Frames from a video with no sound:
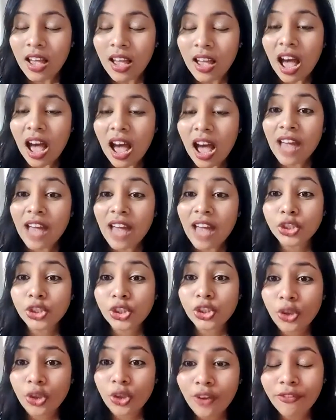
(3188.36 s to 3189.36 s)
I was
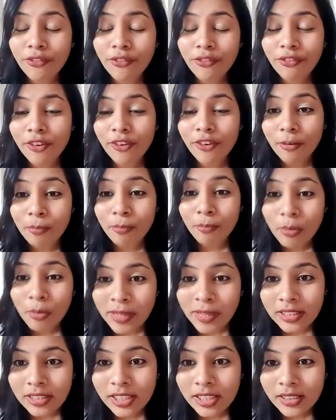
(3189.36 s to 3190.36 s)
shocked for a
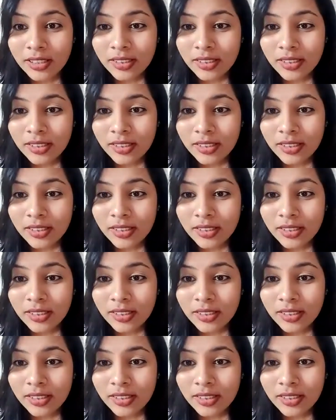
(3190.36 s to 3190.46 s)
moment.